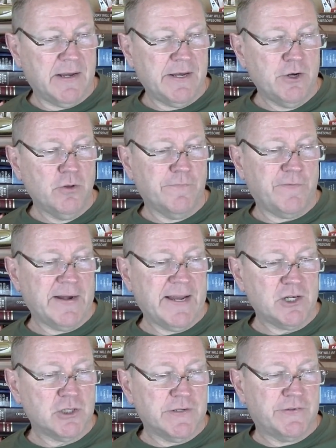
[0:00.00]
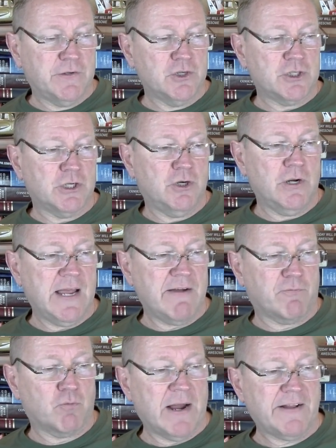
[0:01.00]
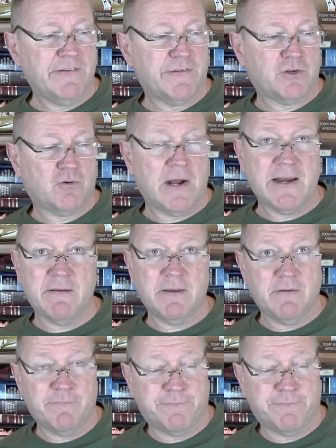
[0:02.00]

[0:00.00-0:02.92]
and he knew the financial institution could have wrecked his credit